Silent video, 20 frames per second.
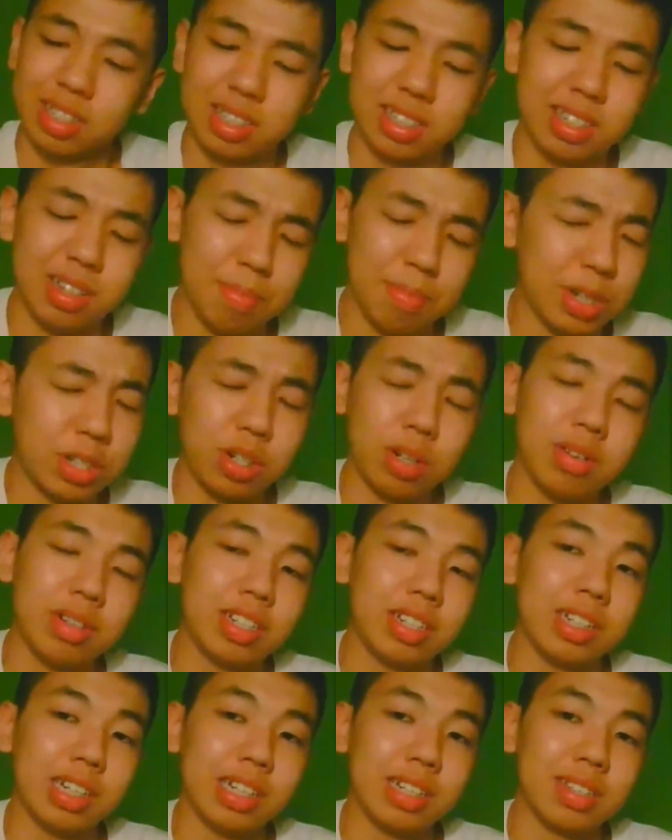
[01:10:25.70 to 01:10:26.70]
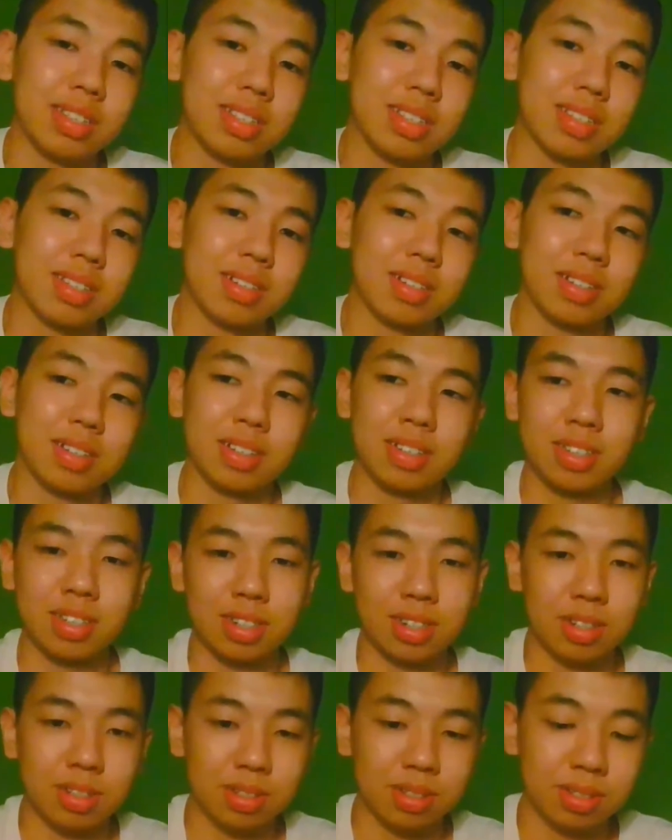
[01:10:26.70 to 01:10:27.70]
the majority thinks.
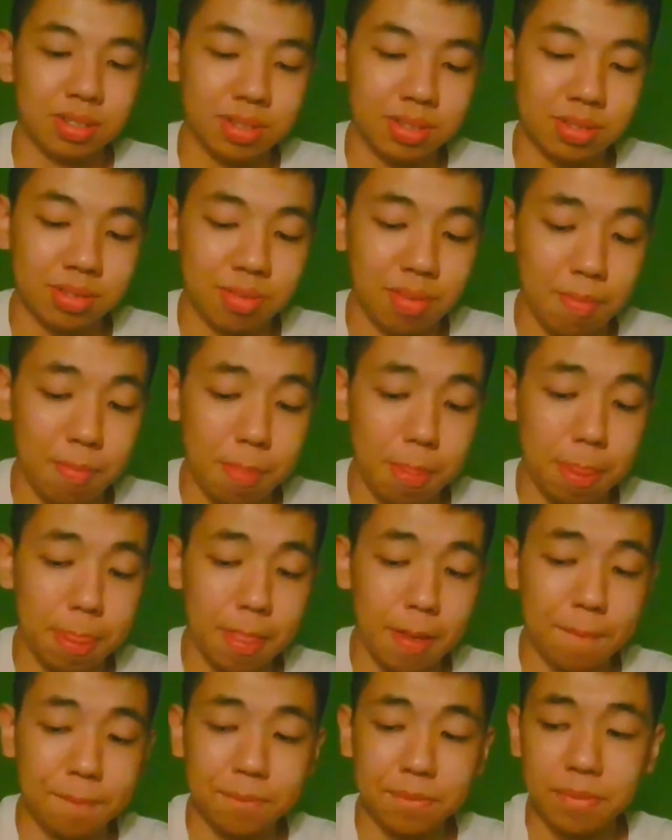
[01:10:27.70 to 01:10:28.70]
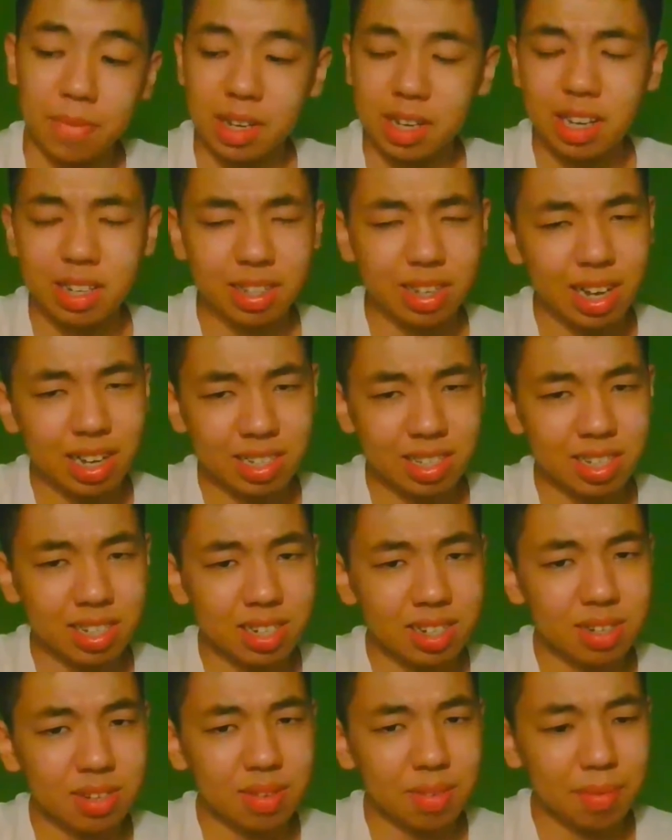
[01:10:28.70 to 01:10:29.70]
So, but that
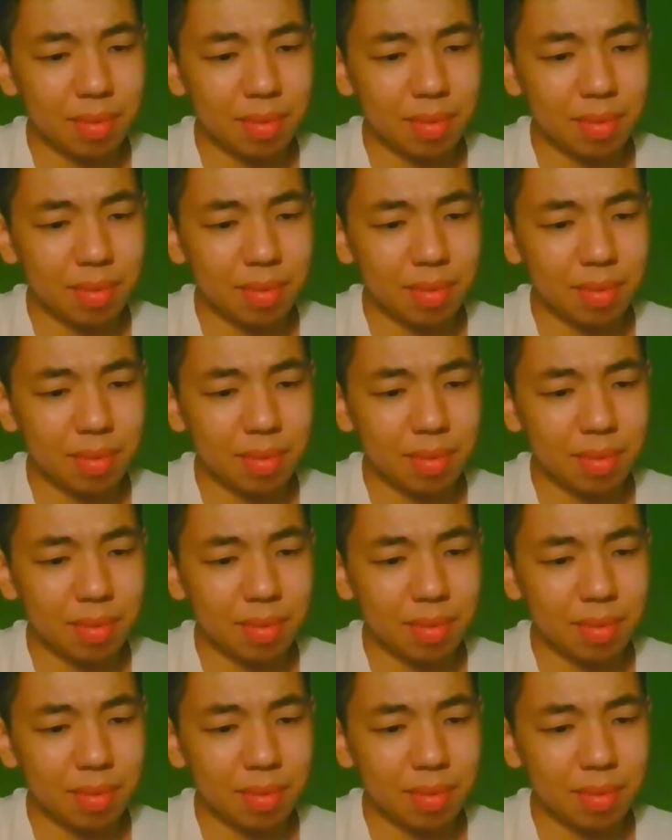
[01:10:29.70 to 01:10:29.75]
doesn't.